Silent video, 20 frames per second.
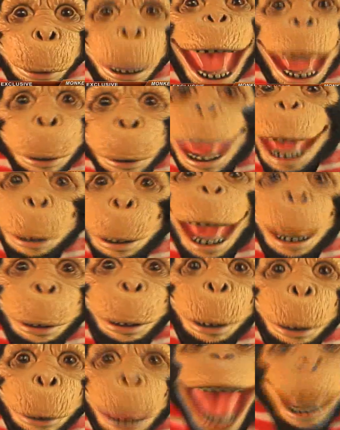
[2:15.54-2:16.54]
Now, Sarah,
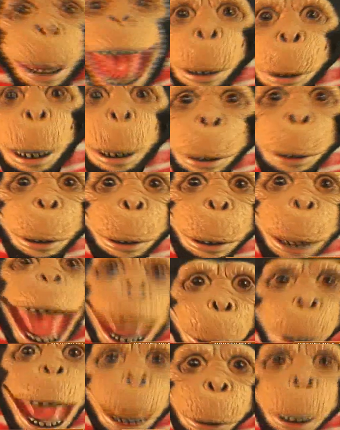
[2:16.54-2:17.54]
hold on.
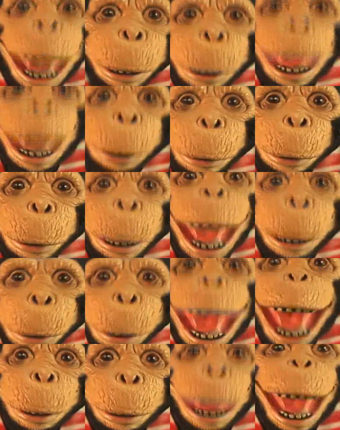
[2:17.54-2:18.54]
I've just been informed
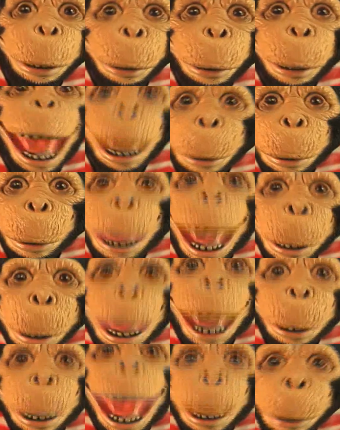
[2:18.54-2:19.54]
Mike Wooten is
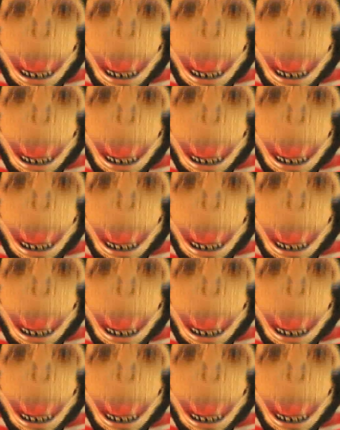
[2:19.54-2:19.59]
ready to